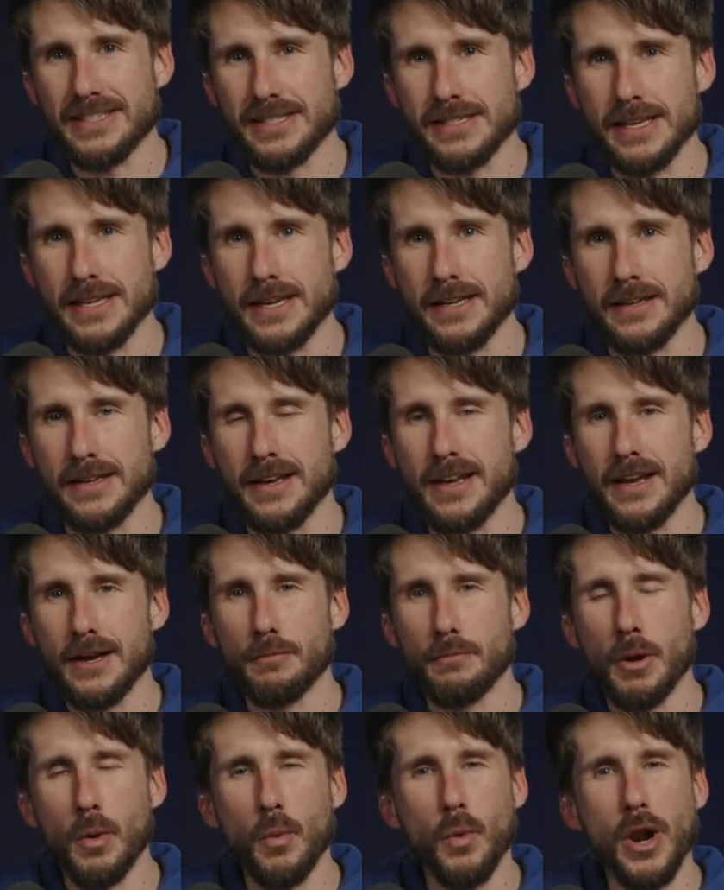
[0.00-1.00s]
scene.
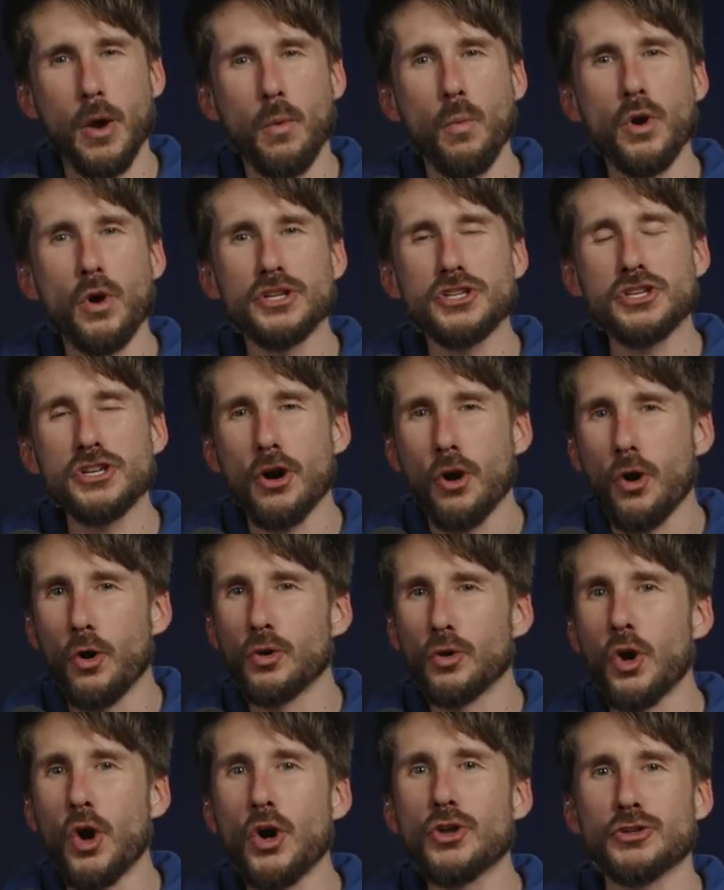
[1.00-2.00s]
But what I want you to
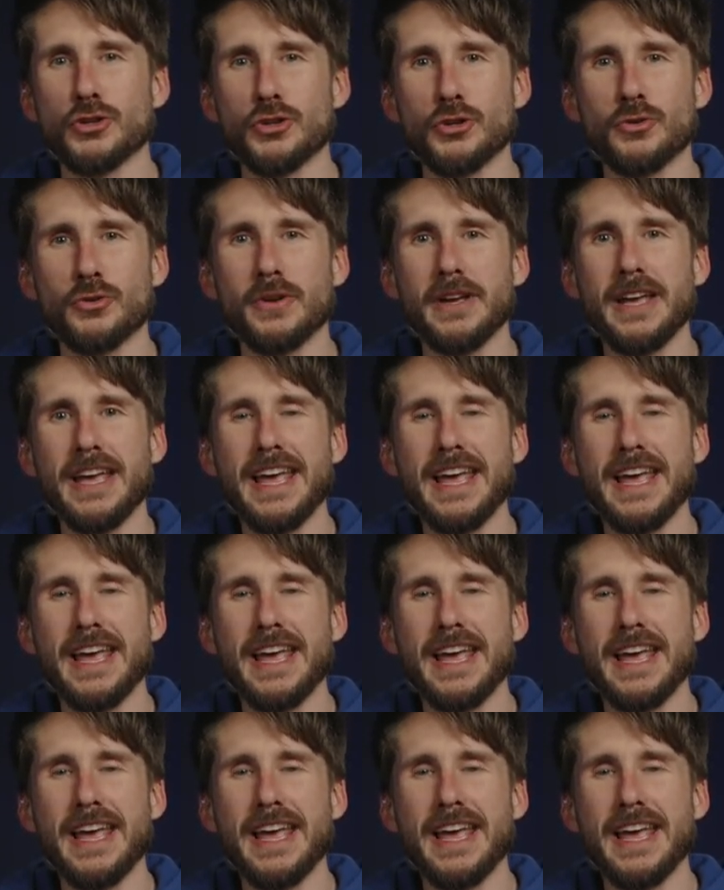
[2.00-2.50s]
hold on to